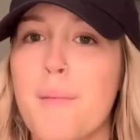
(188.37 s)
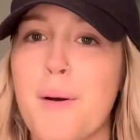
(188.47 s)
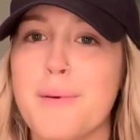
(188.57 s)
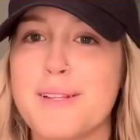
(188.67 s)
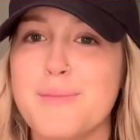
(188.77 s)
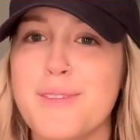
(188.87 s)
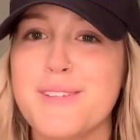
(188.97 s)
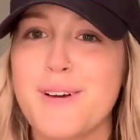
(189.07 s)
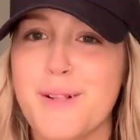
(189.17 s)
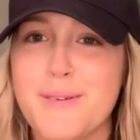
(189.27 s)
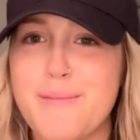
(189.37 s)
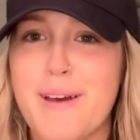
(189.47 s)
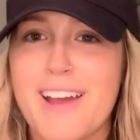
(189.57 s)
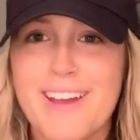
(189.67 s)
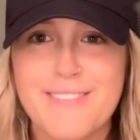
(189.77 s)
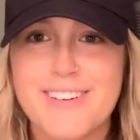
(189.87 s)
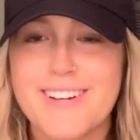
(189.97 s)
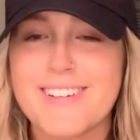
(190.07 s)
mom gets me this Halloween bag every year.